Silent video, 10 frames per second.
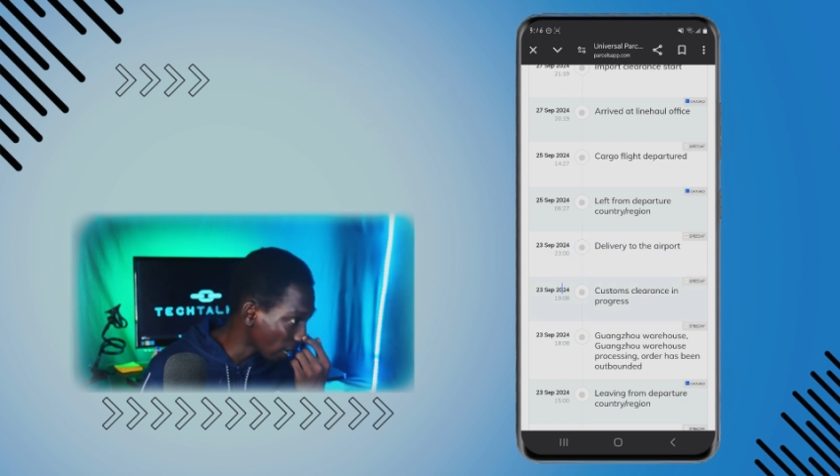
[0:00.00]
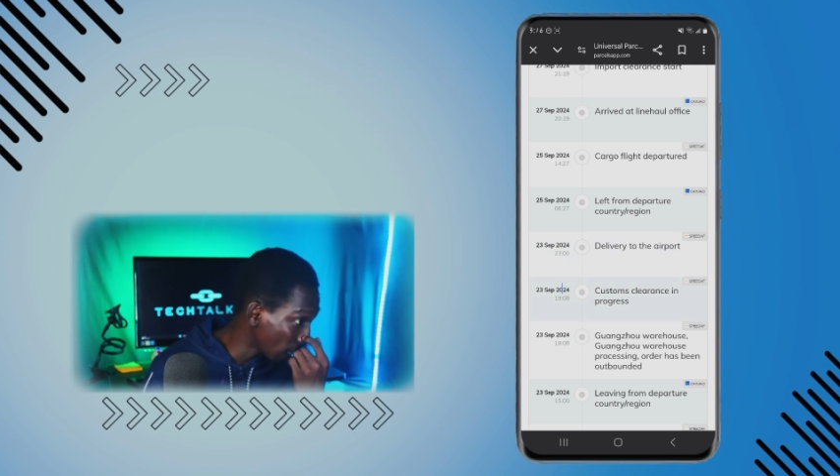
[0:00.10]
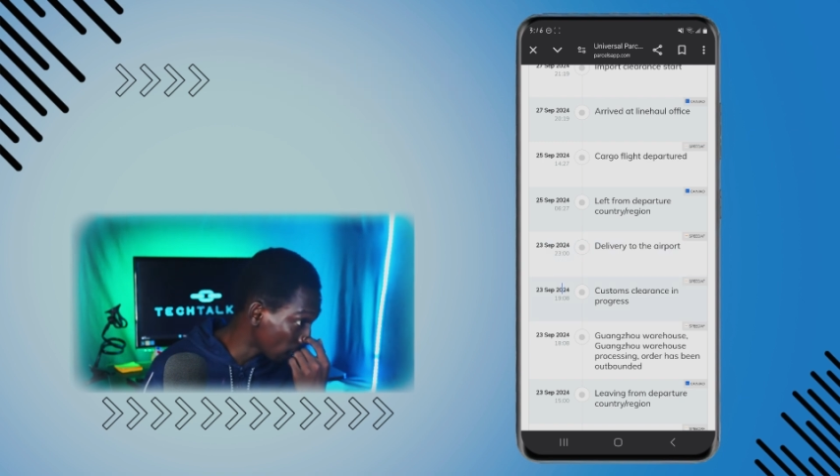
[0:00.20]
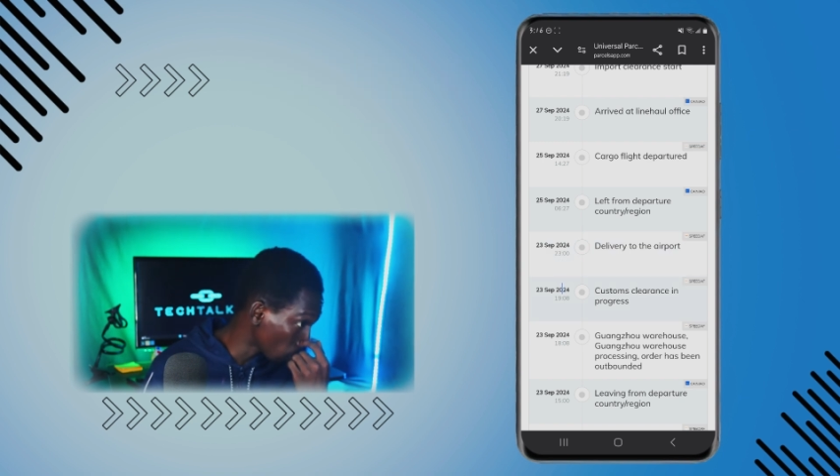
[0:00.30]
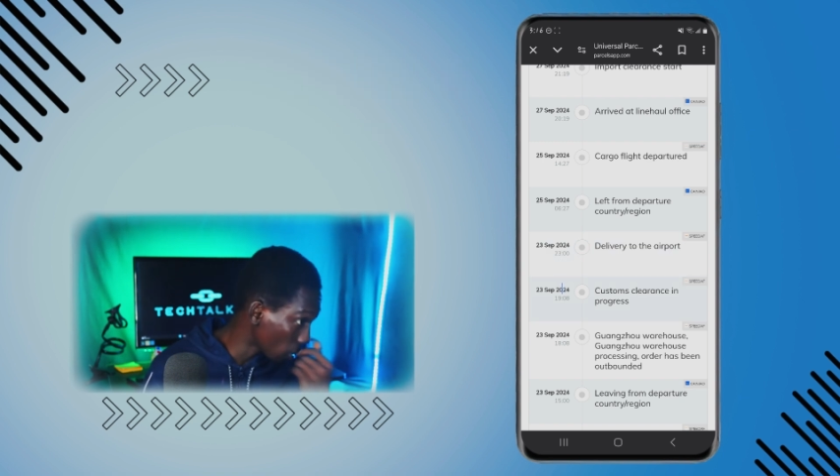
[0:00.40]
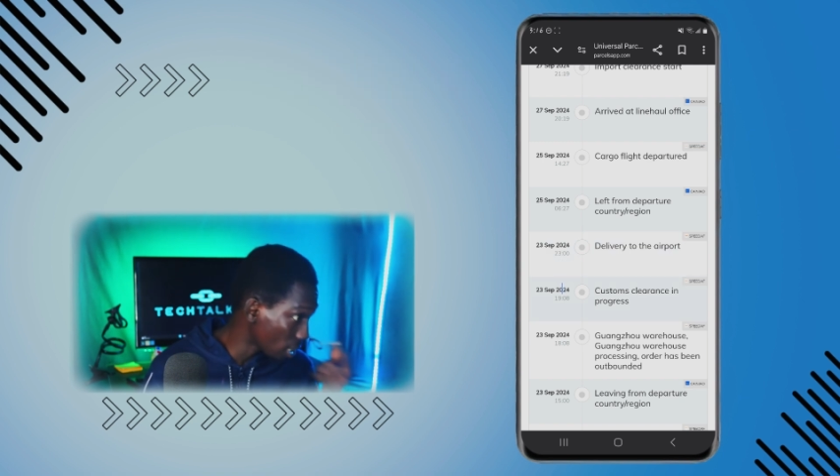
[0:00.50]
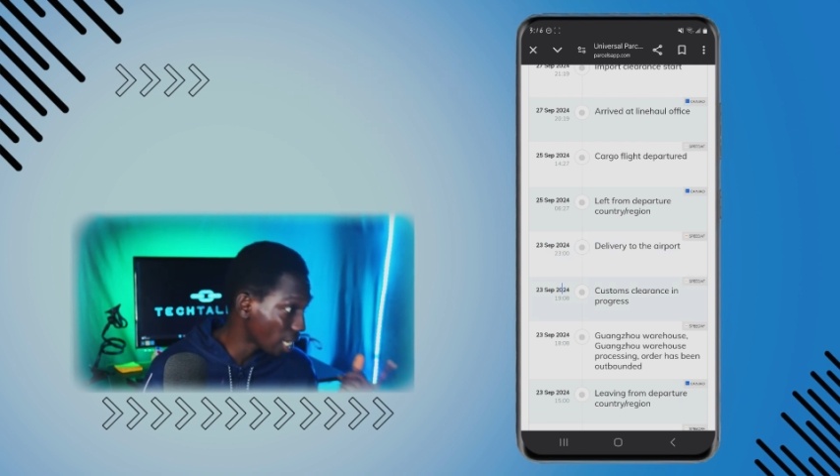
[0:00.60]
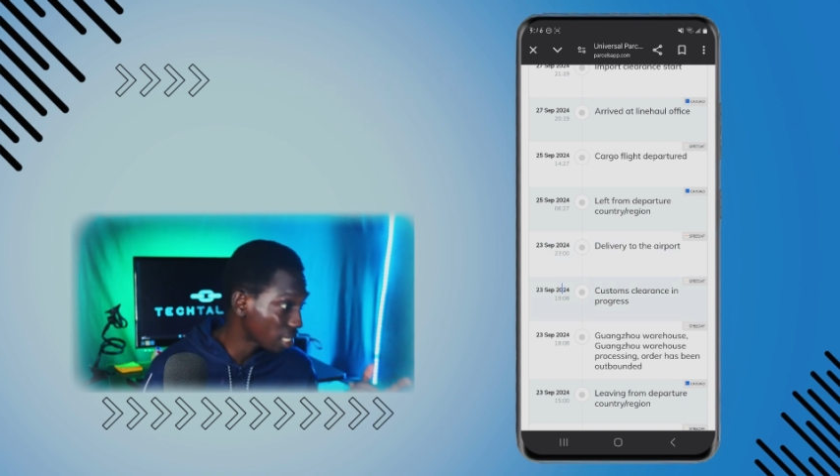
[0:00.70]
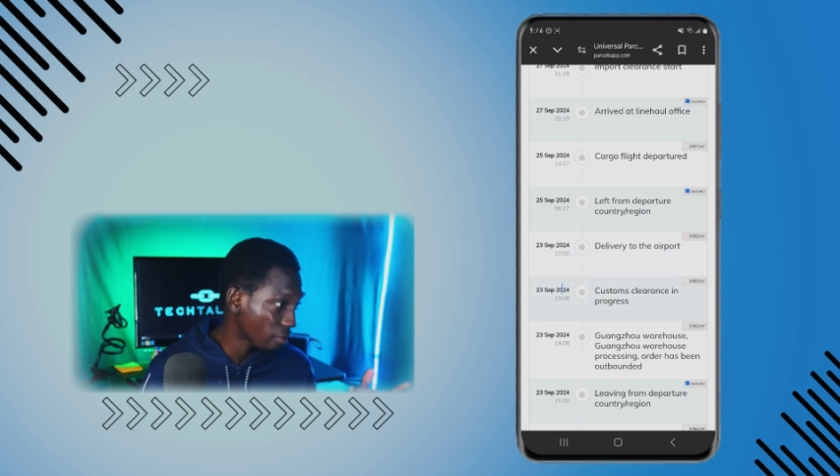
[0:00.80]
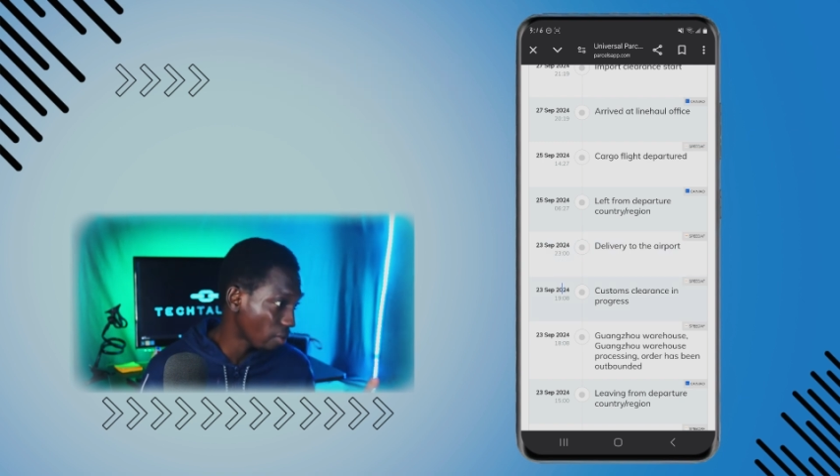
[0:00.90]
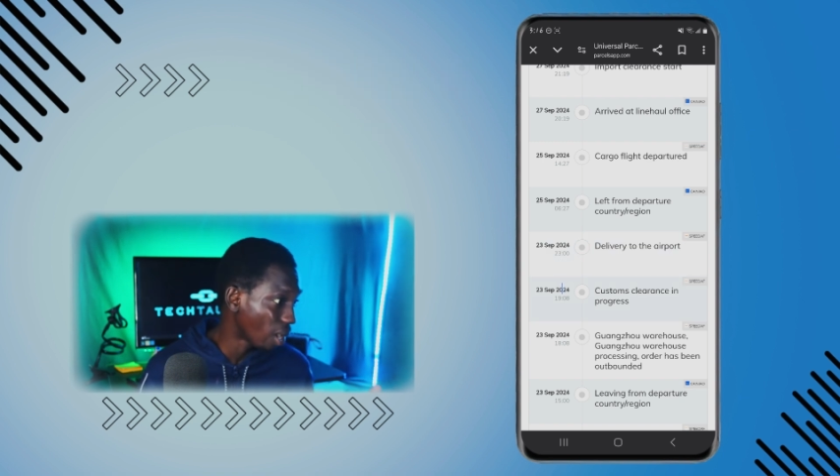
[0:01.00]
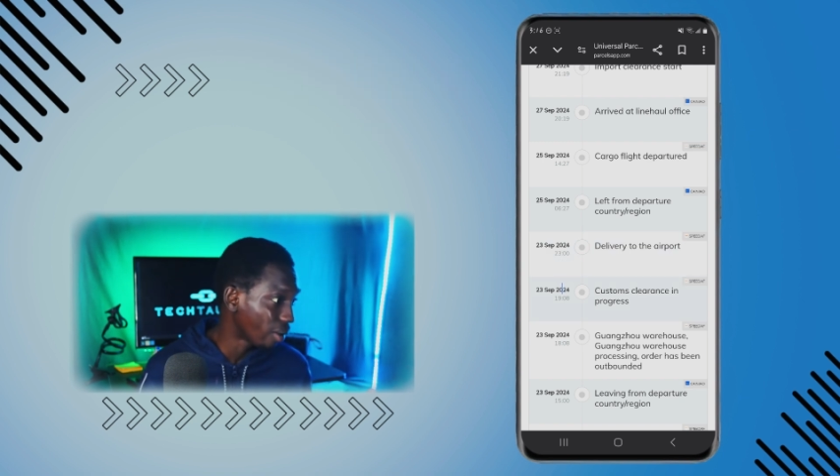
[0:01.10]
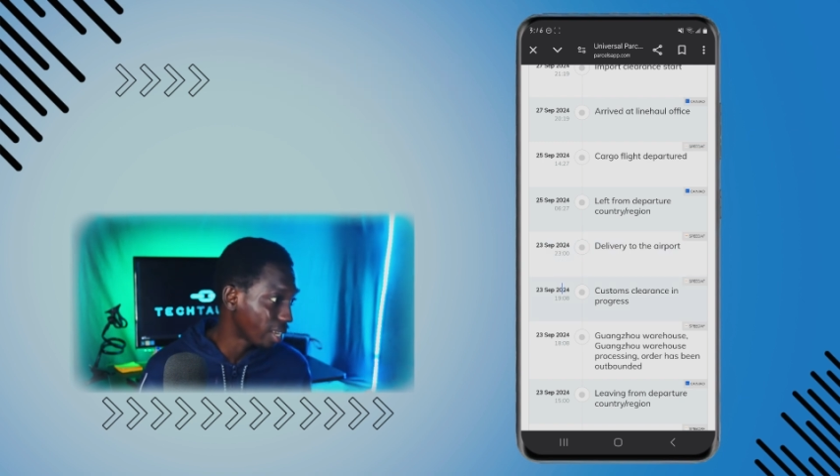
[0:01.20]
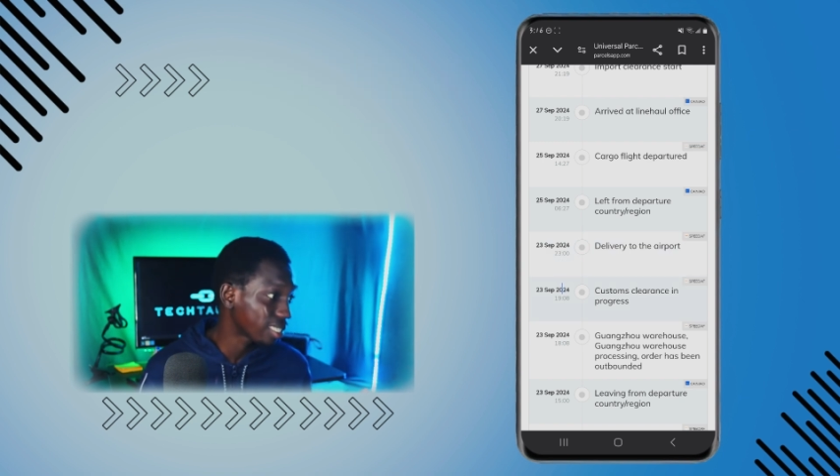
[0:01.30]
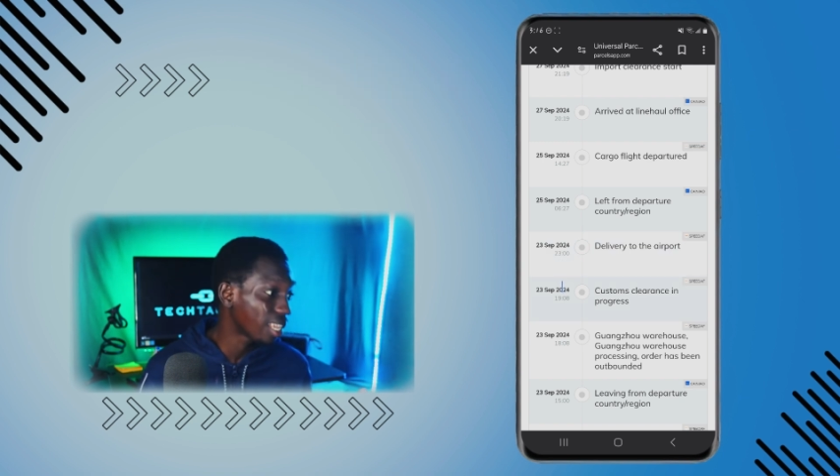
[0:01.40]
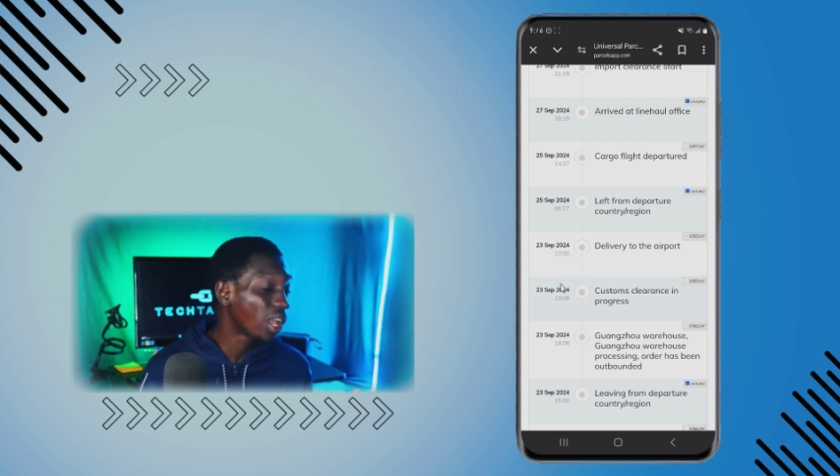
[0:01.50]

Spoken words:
I guess. Okay, that's 4 hours